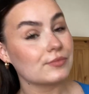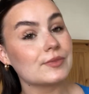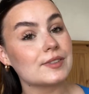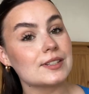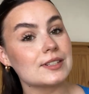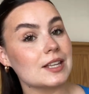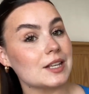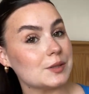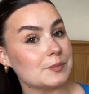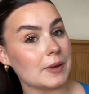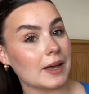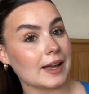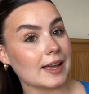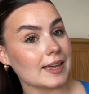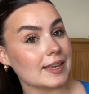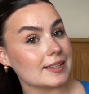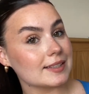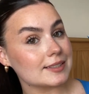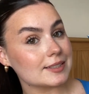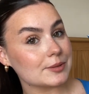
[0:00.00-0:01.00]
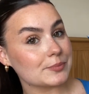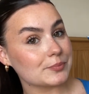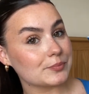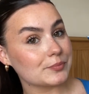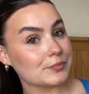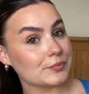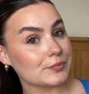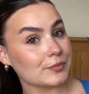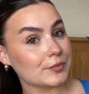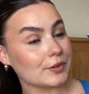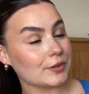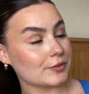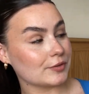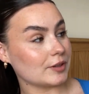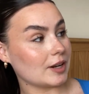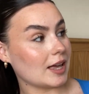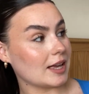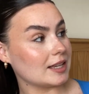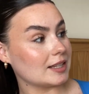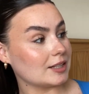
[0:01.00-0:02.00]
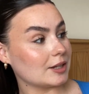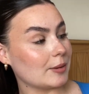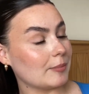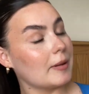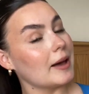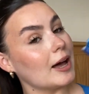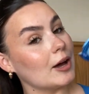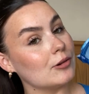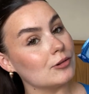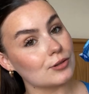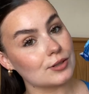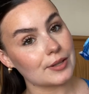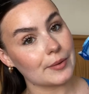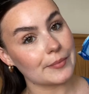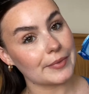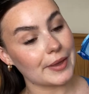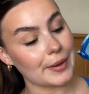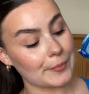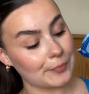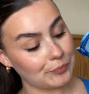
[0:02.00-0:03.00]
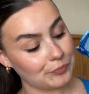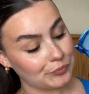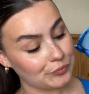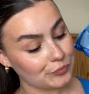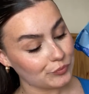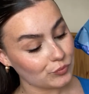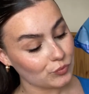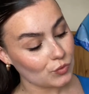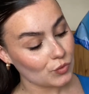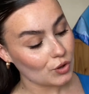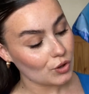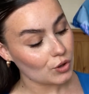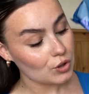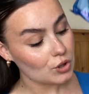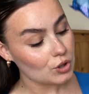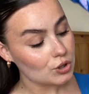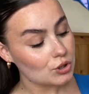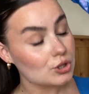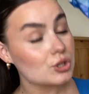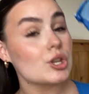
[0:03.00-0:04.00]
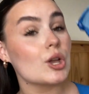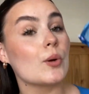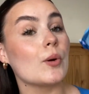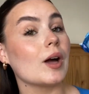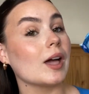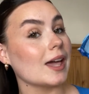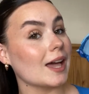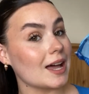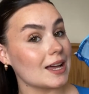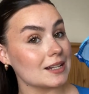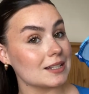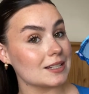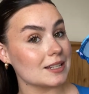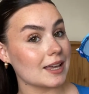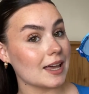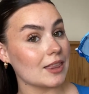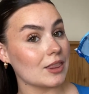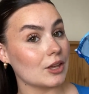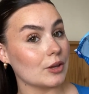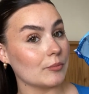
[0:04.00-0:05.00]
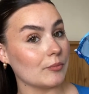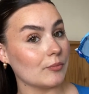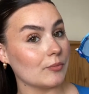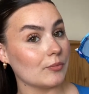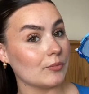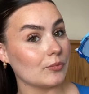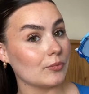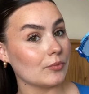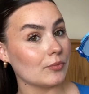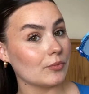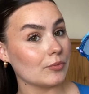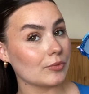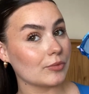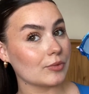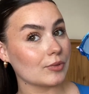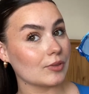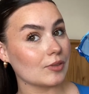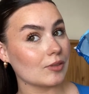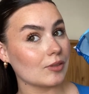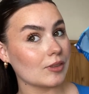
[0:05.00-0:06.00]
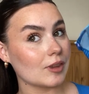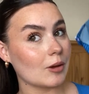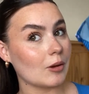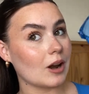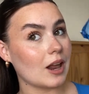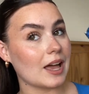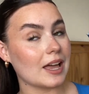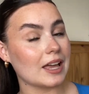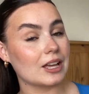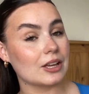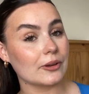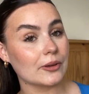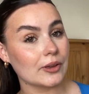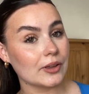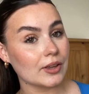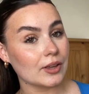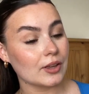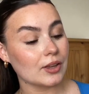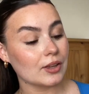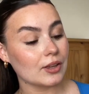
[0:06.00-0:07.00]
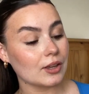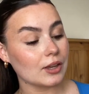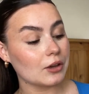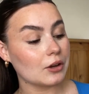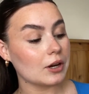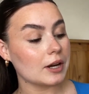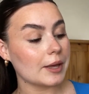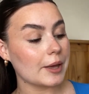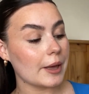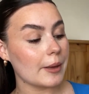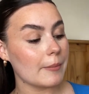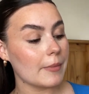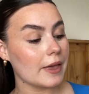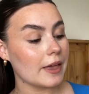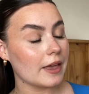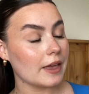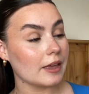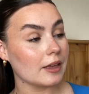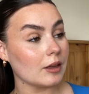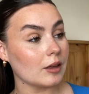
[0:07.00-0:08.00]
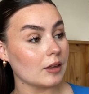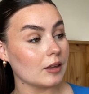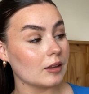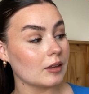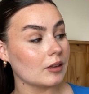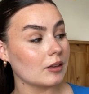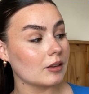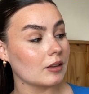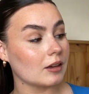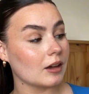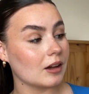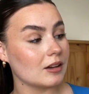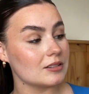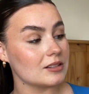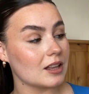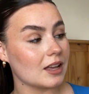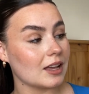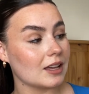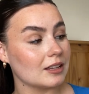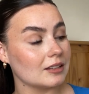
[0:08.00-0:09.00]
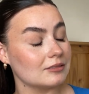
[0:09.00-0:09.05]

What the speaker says: 6 packets for like £1 or something, so I had to get them. They were like, you're going to get me? I was like,